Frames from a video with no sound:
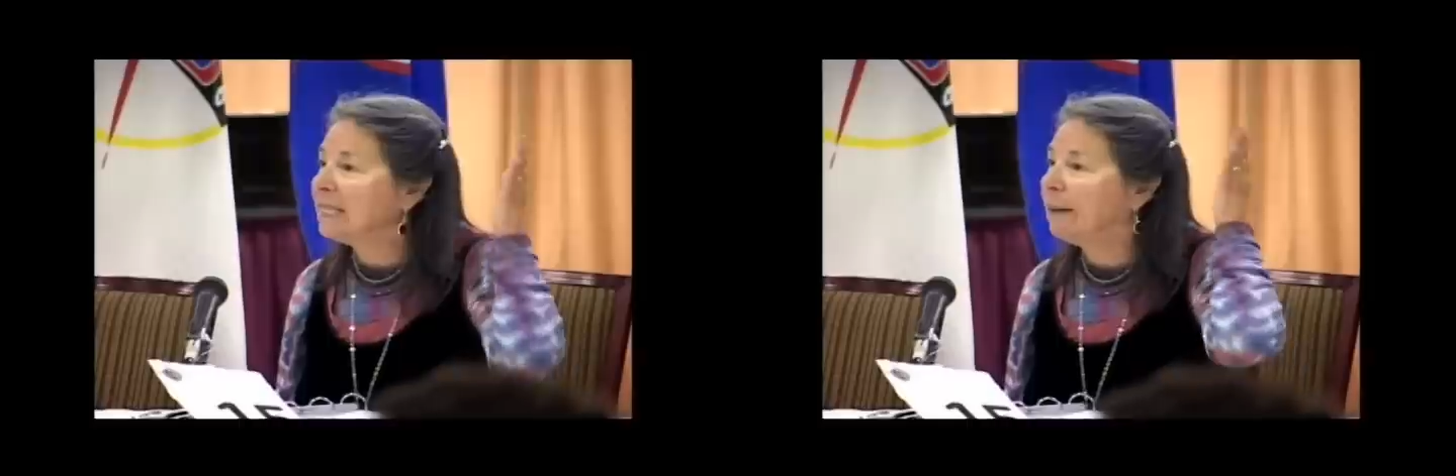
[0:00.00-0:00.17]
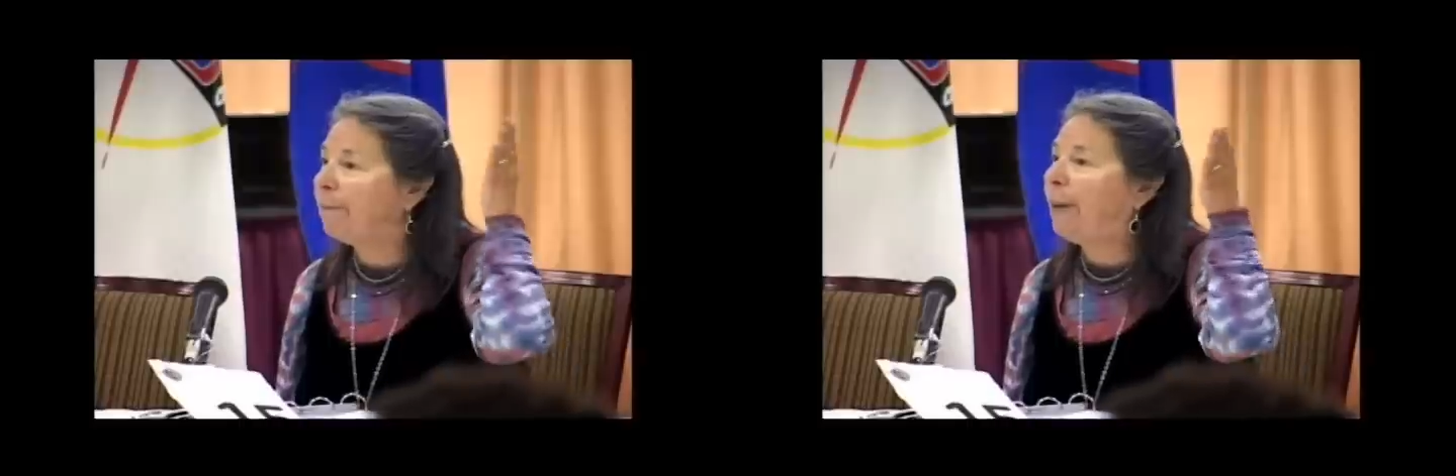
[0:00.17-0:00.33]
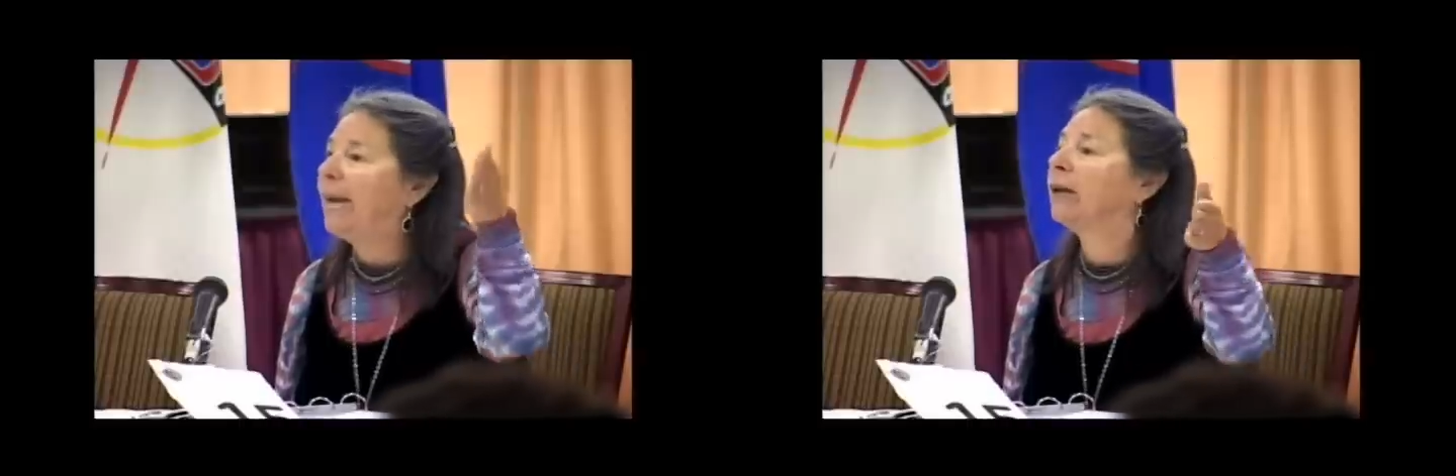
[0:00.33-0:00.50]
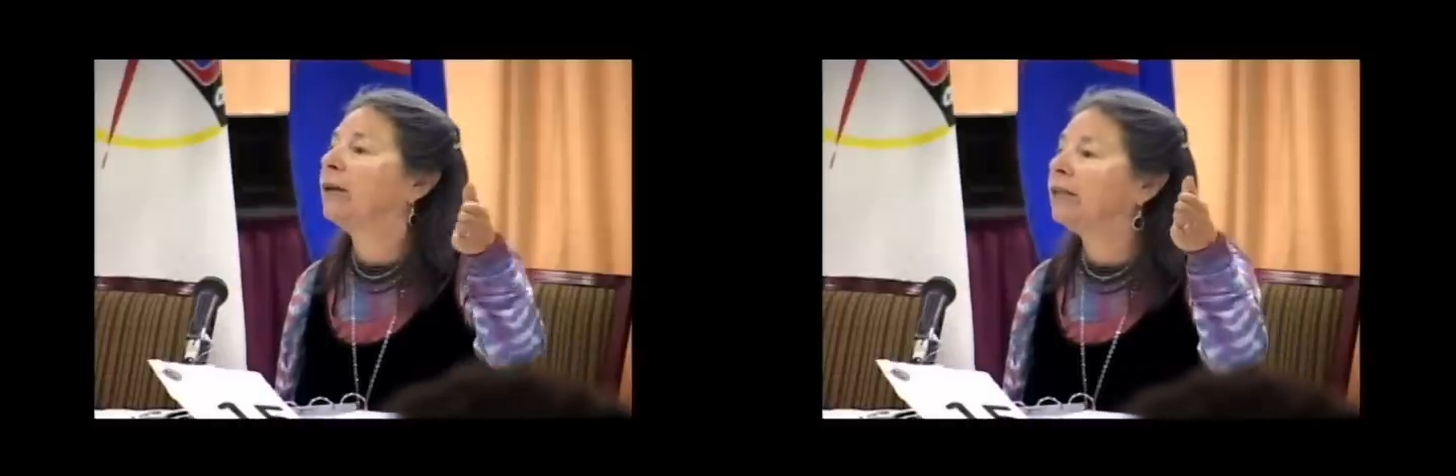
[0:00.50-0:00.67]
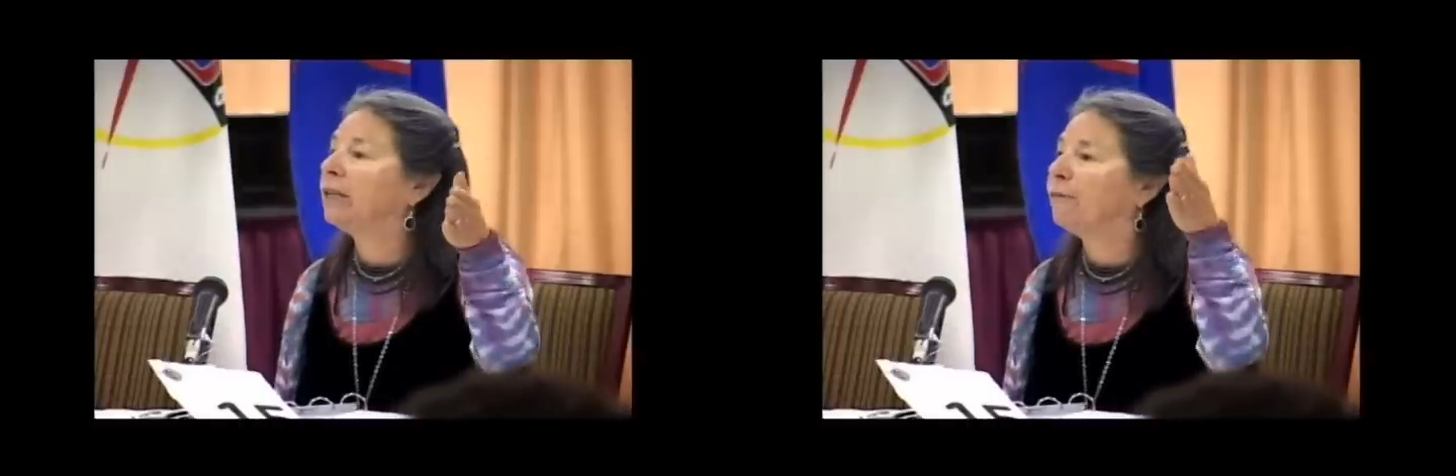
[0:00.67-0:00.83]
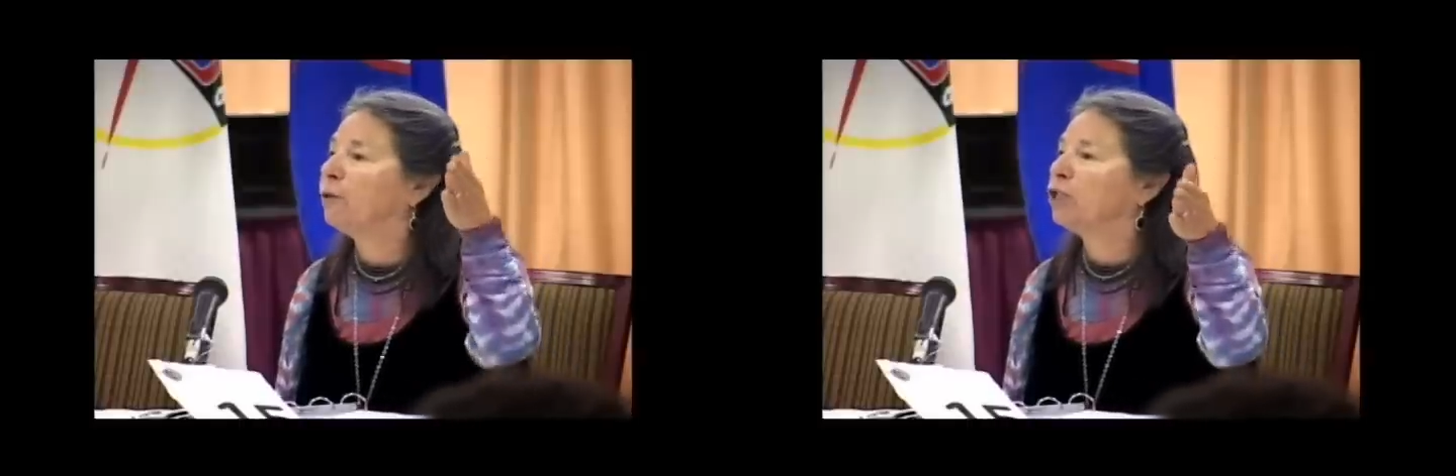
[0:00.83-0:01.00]
an
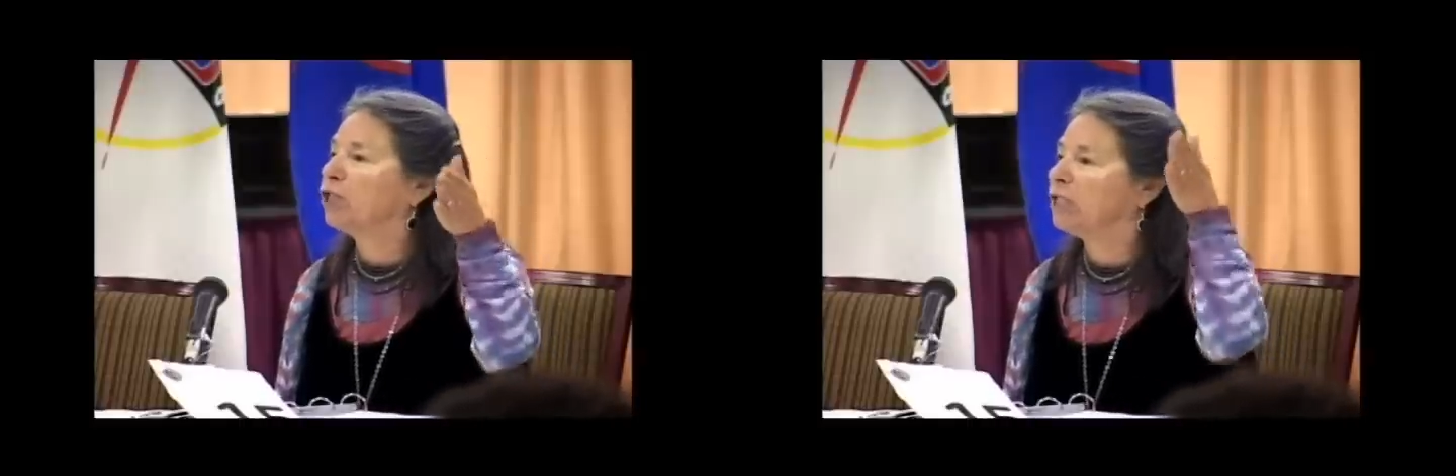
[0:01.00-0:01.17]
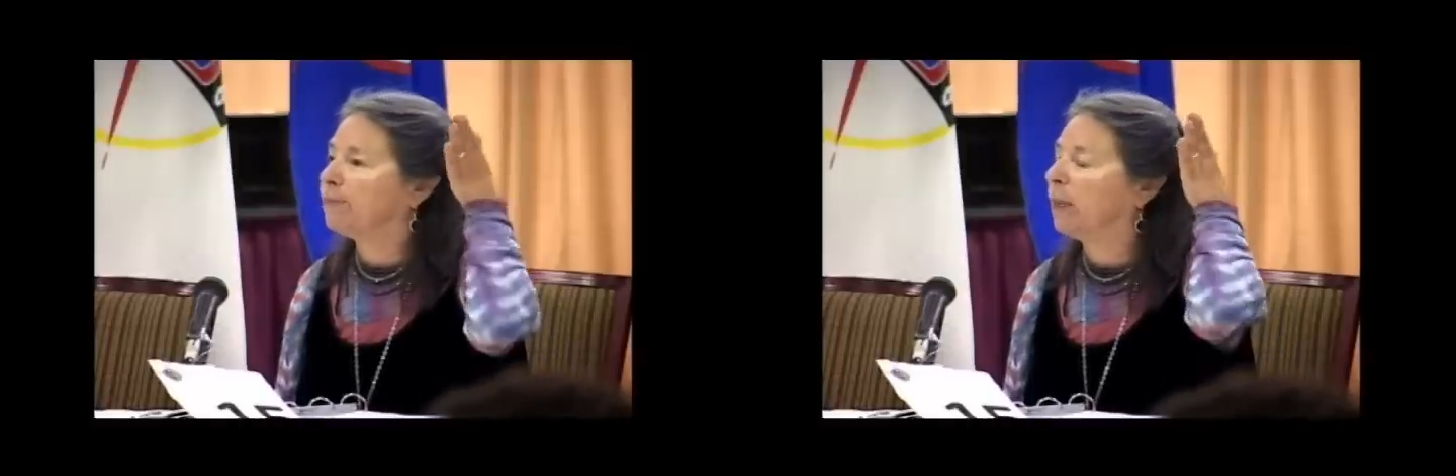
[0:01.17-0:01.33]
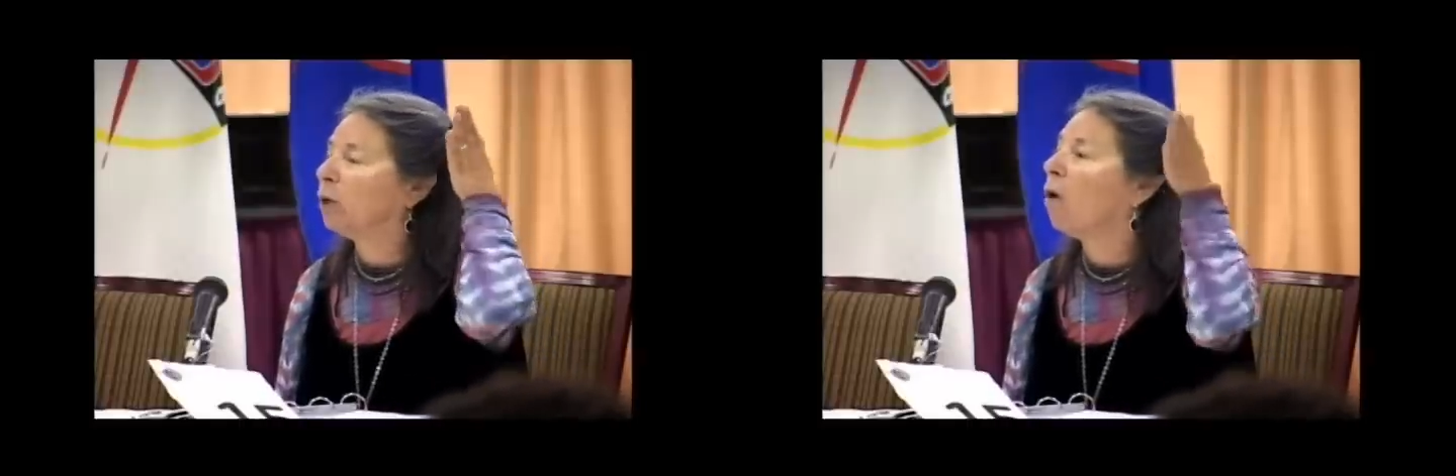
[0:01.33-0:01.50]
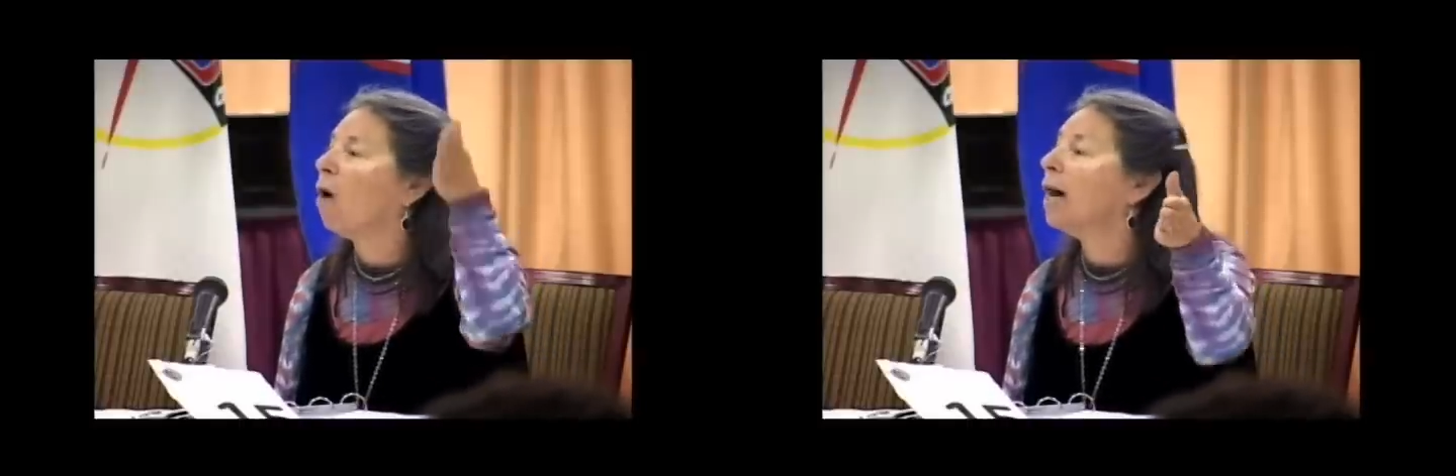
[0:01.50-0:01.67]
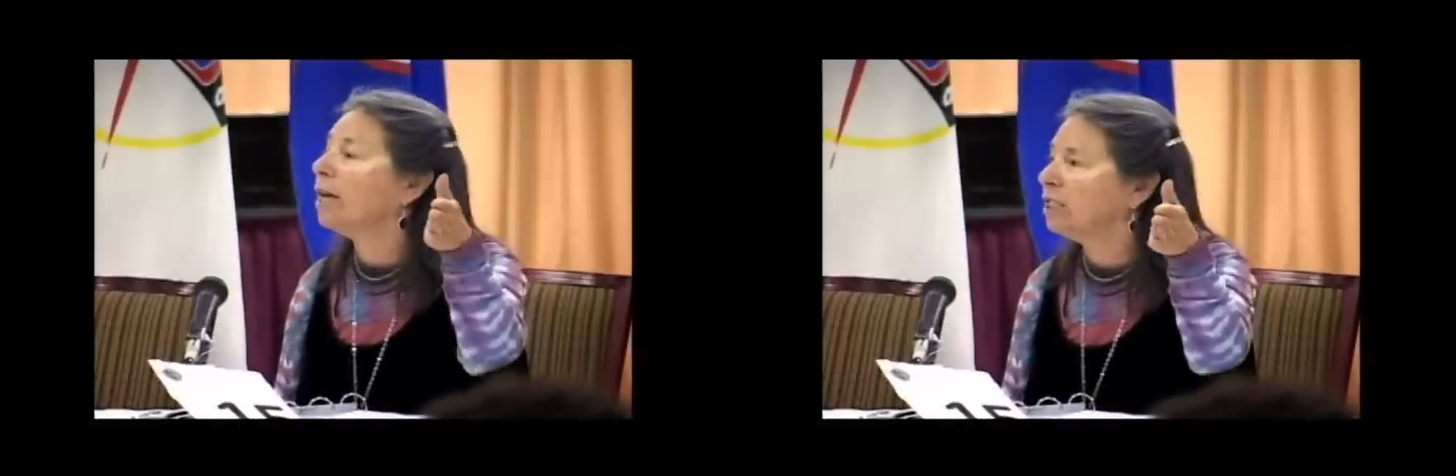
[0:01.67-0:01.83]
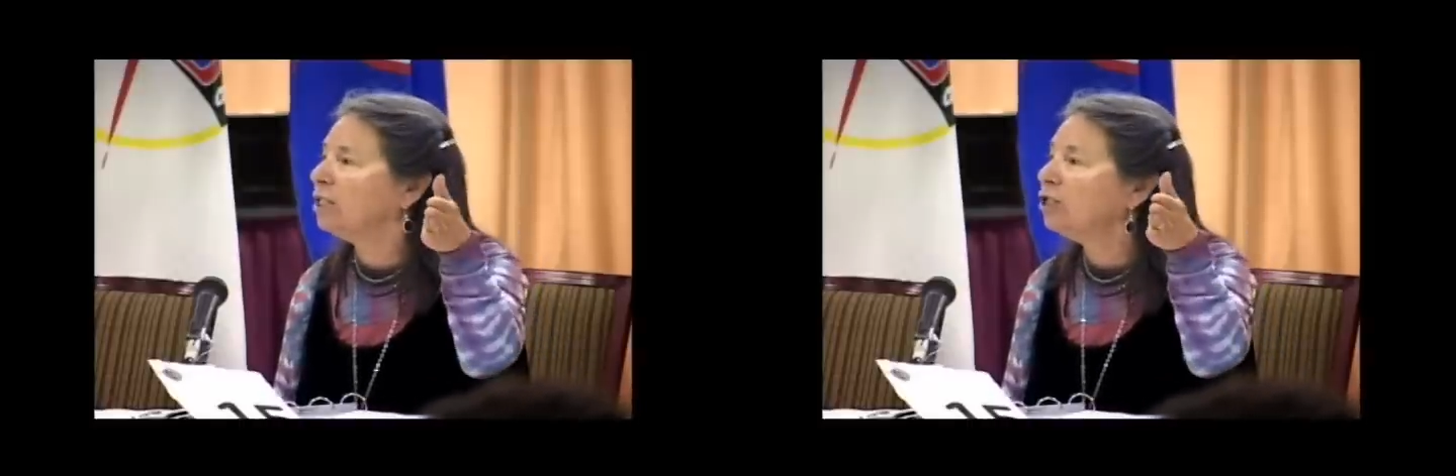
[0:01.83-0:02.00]
imperative which has been
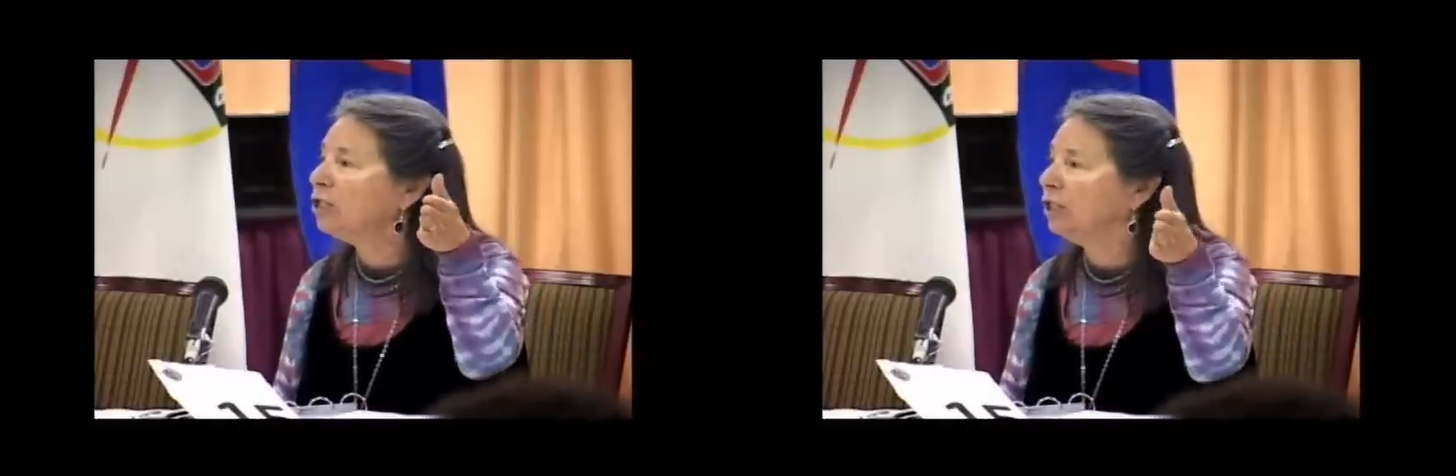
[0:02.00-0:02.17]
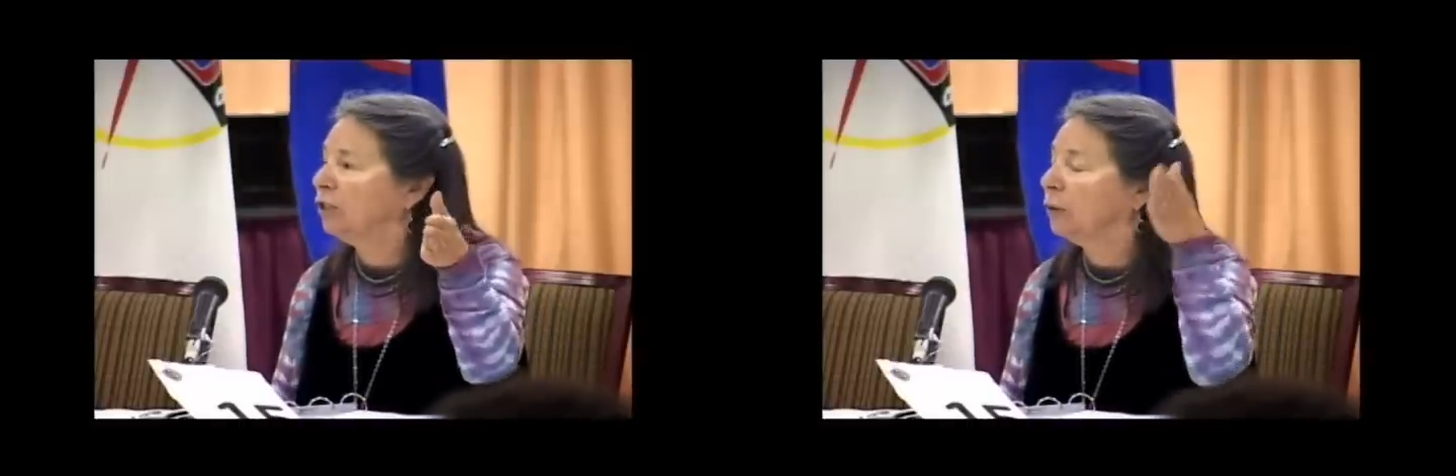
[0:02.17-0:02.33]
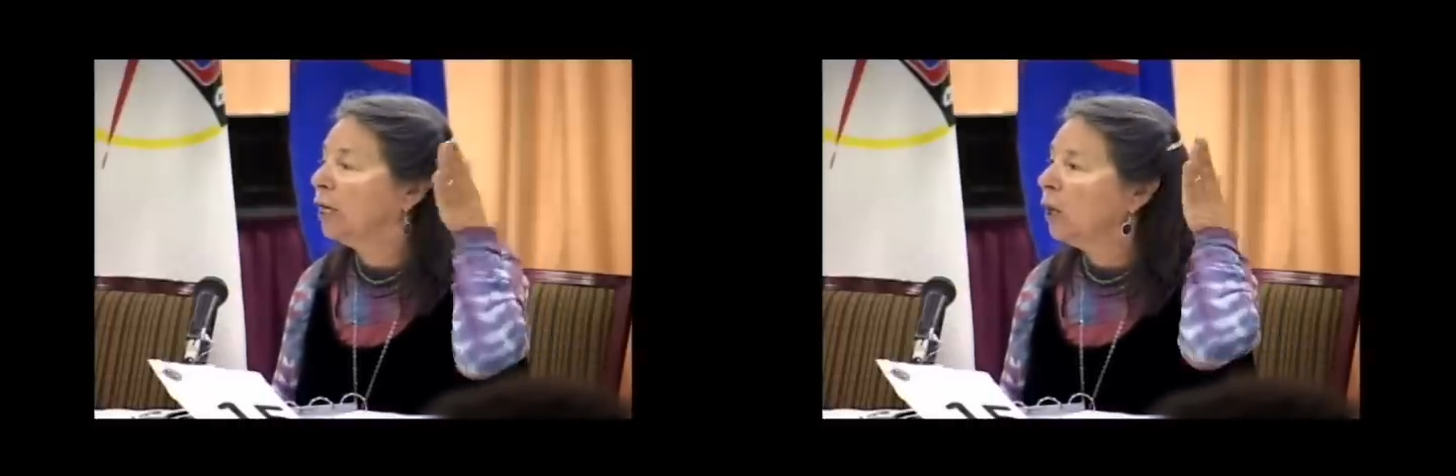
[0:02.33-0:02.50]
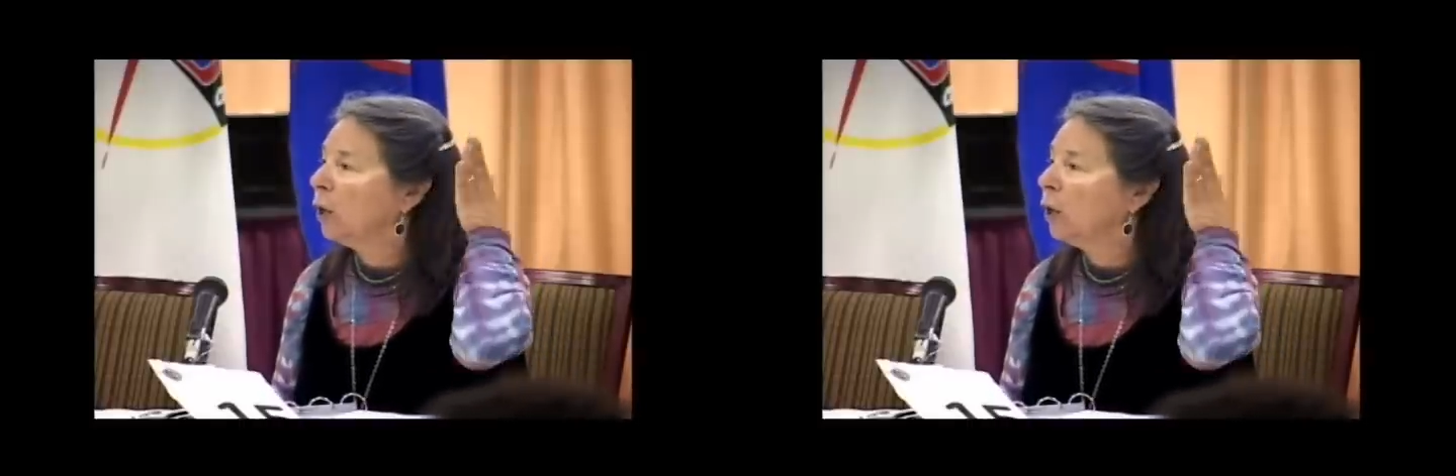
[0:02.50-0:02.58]
locked into